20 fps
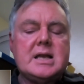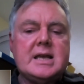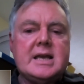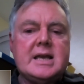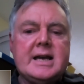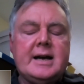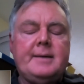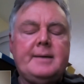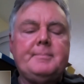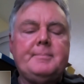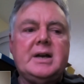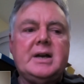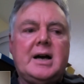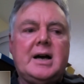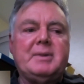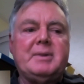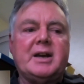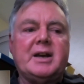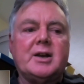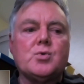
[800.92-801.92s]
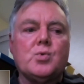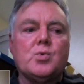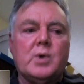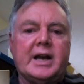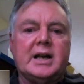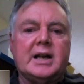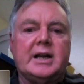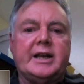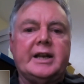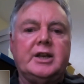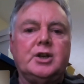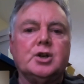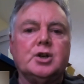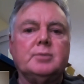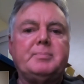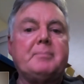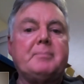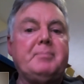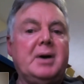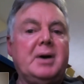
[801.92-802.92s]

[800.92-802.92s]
Yeah, really, you'll be